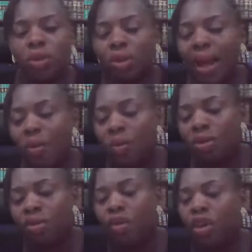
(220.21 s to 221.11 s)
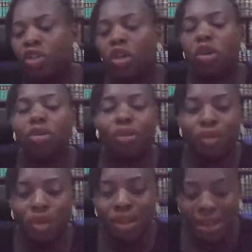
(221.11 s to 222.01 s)
So that revocation clause
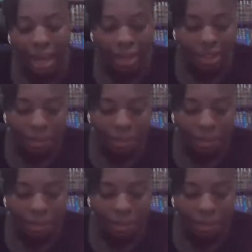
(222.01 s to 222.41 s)
revokes that.